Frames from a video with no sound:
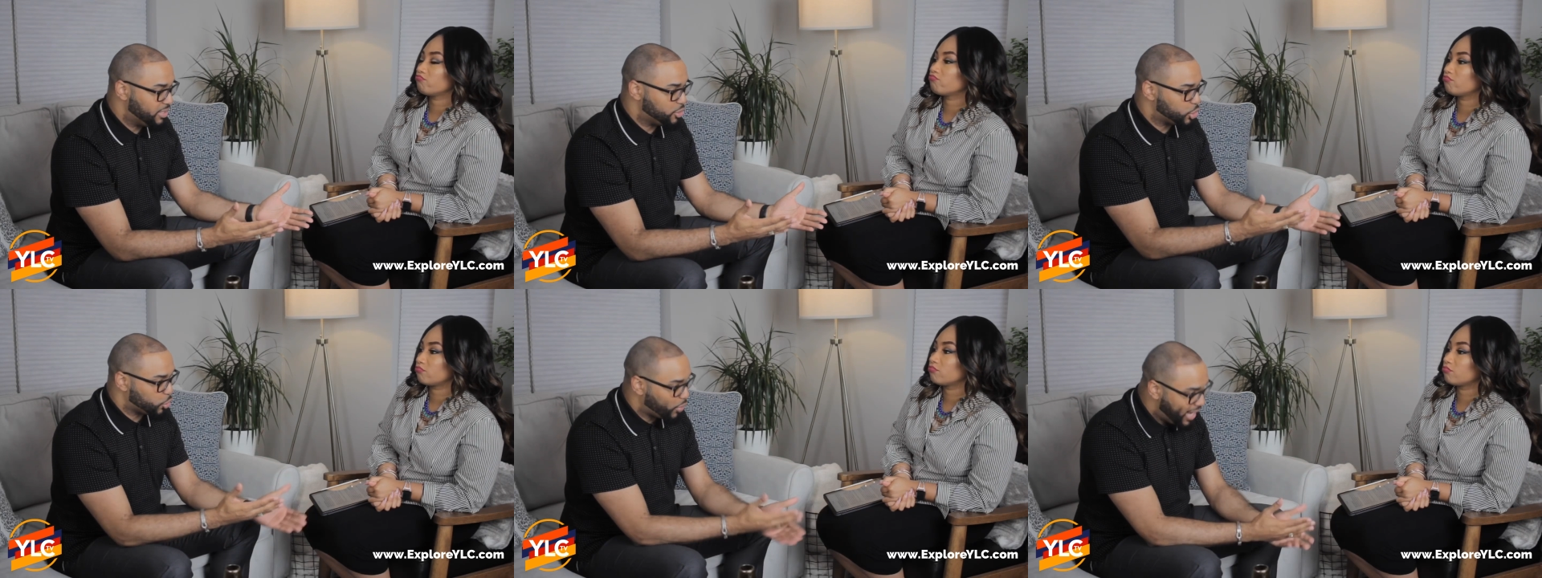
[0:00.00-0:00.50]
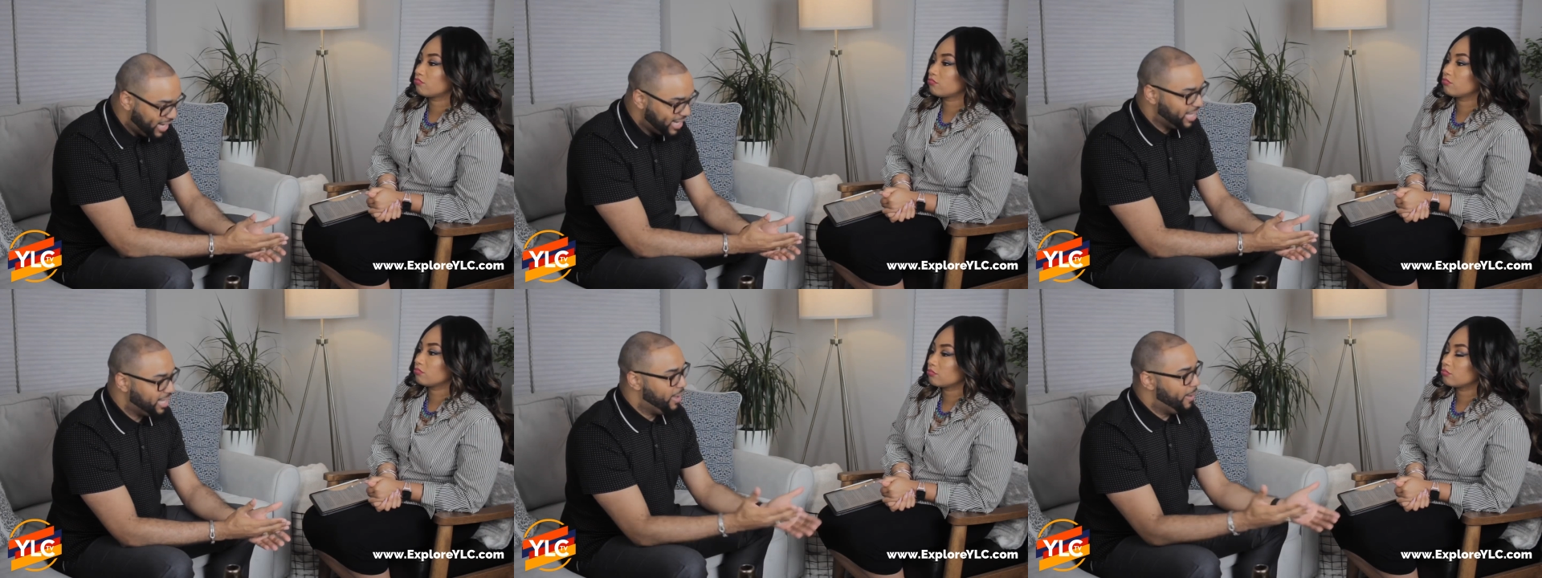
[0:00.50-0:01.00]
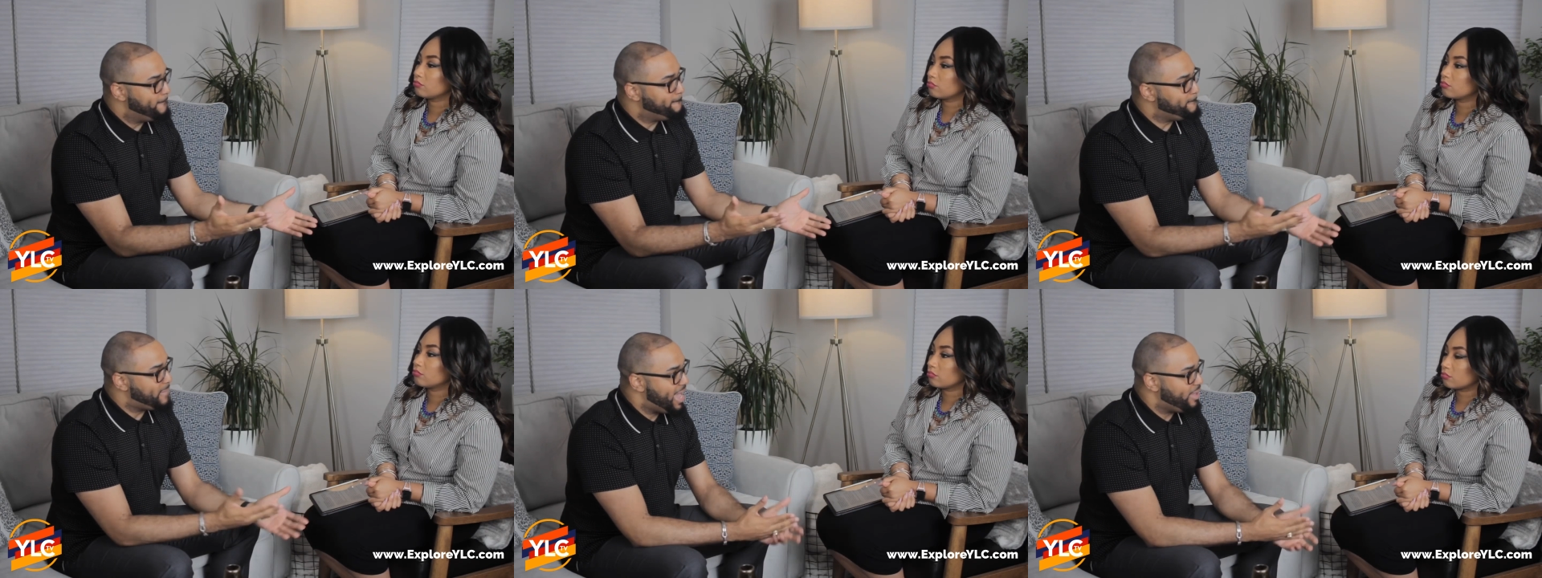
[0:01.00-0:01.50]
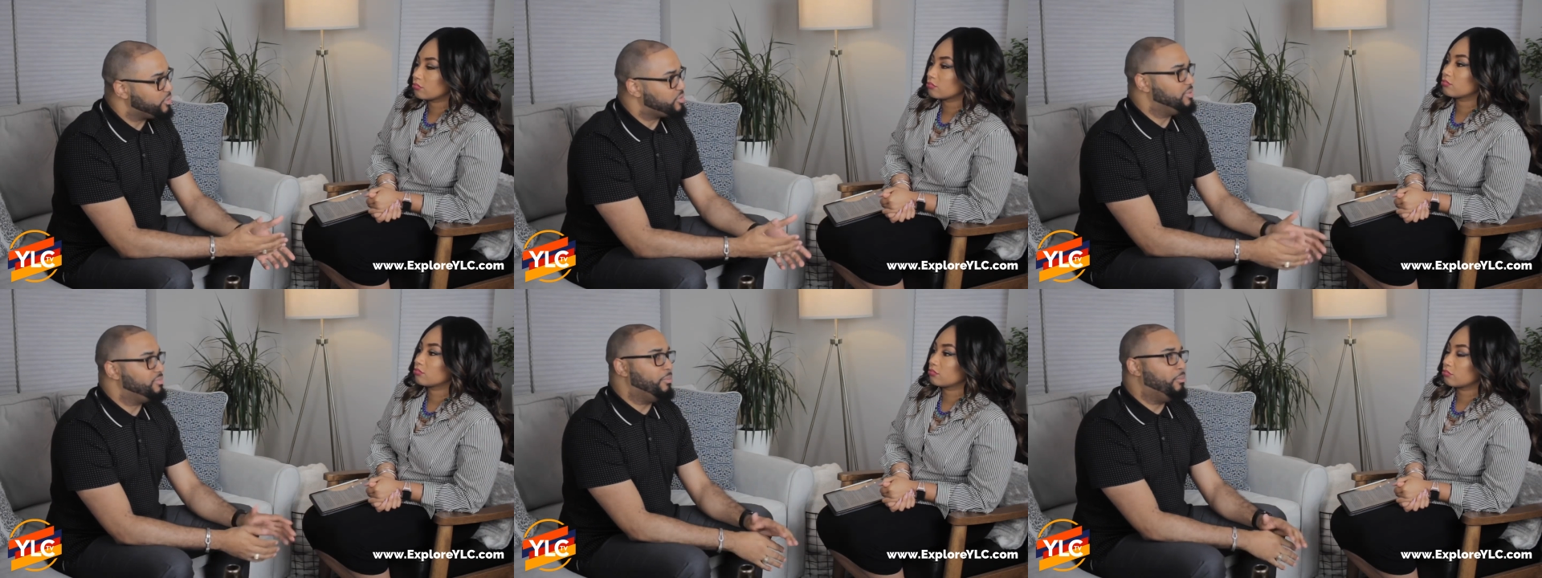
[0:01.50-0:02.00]
Speaker 1: that training matters. The,
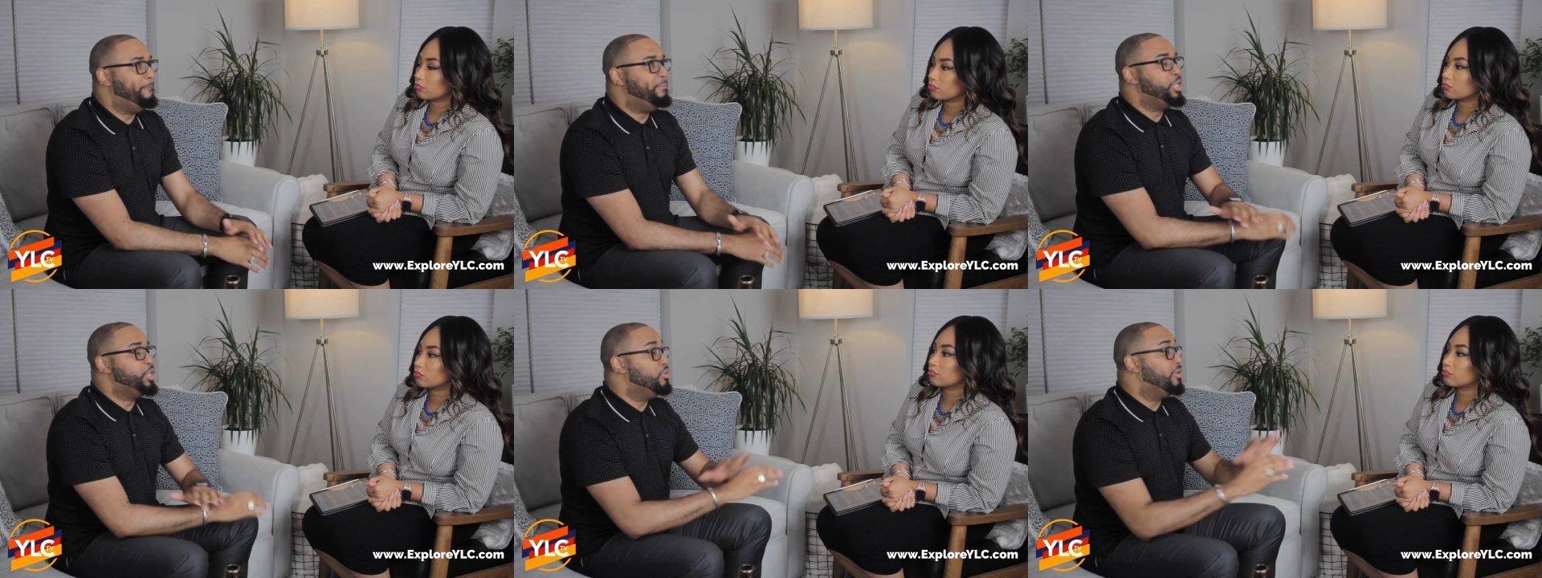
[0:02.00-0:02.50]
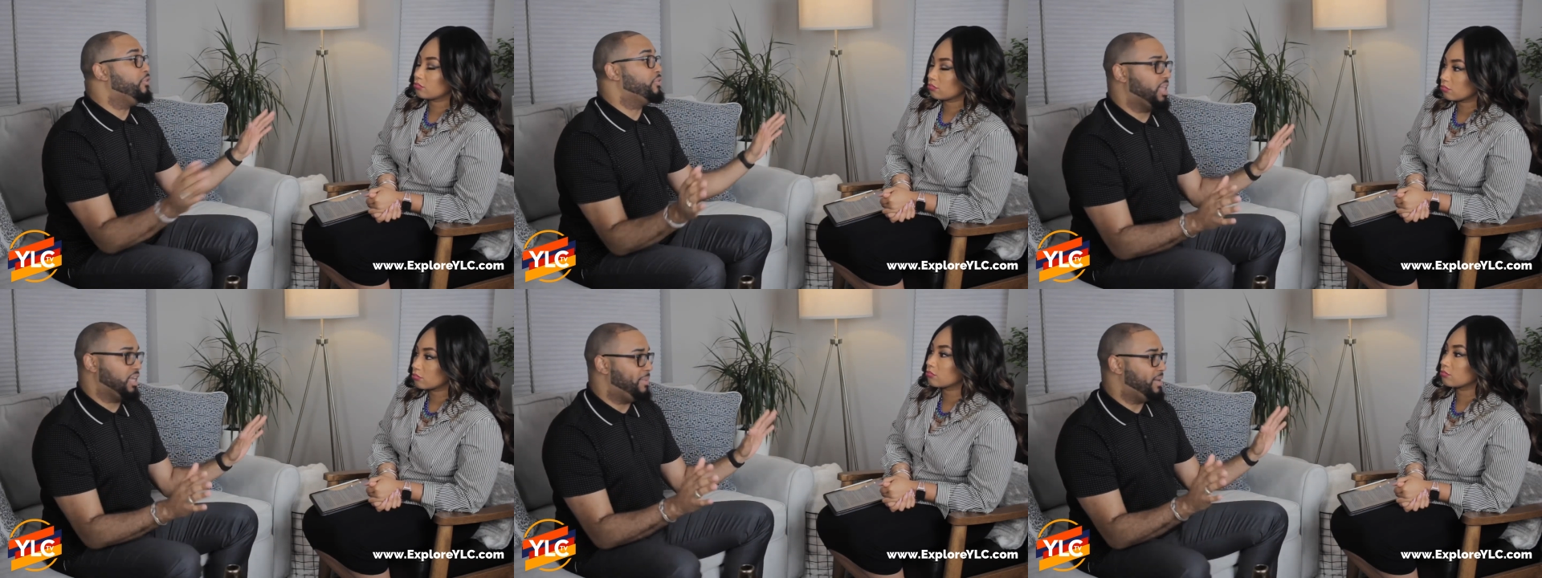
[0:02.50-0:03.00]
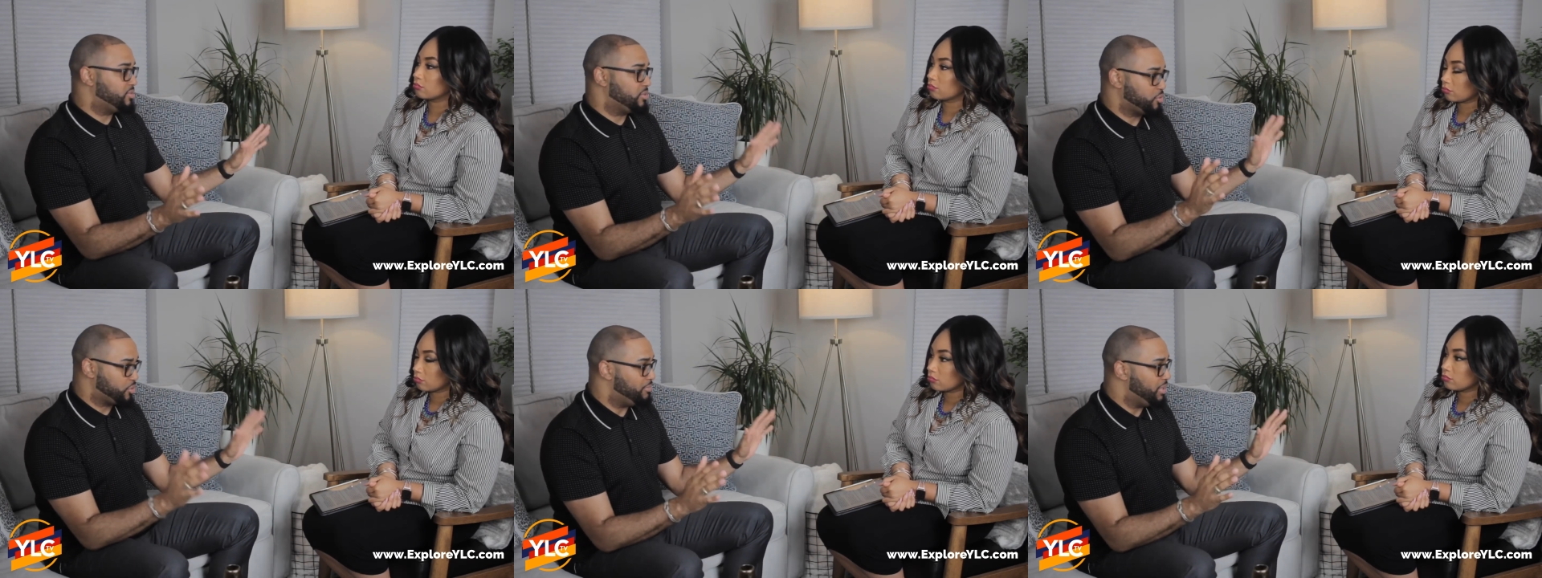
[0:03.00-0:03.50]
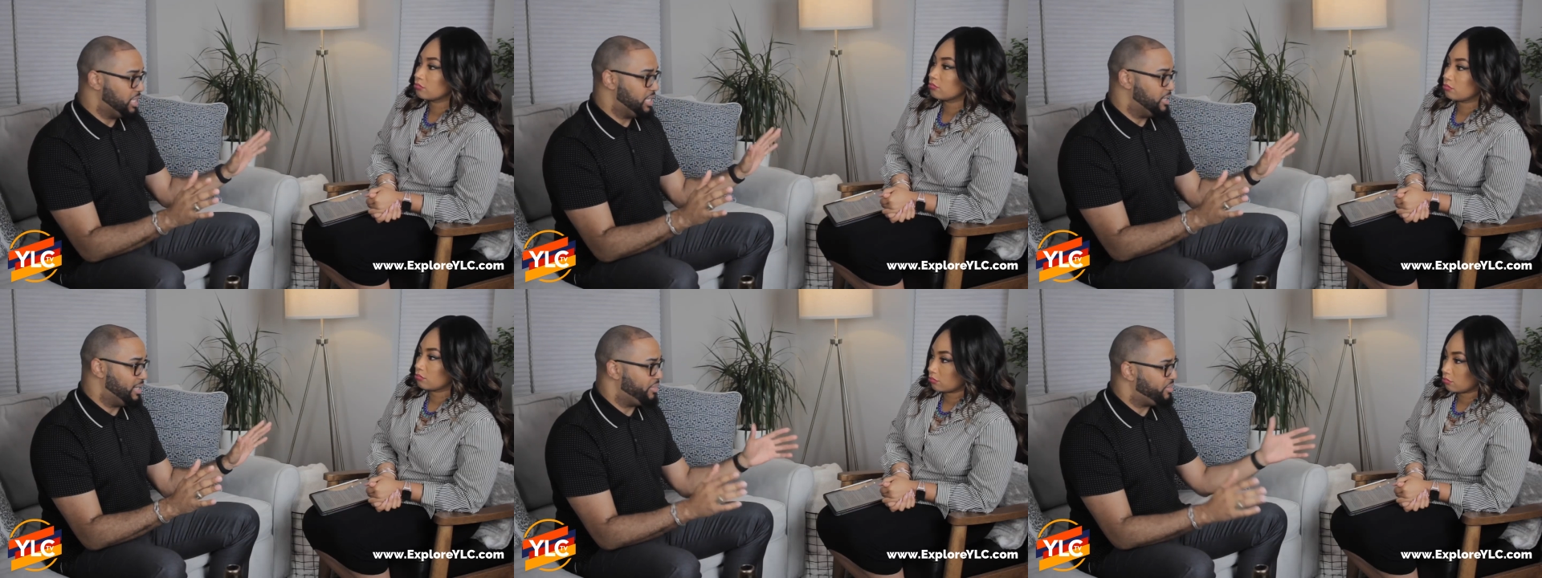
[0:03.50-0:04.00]
the, beautiful thing about social media,
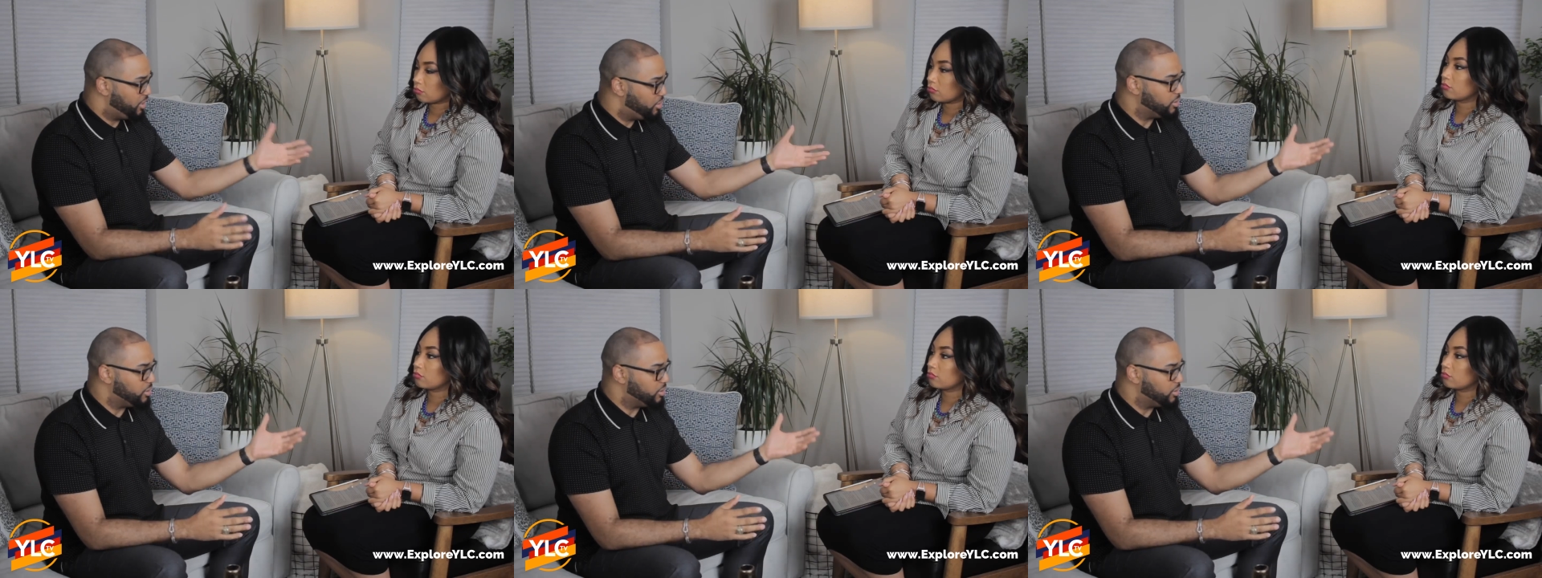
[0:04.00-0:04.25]
and I think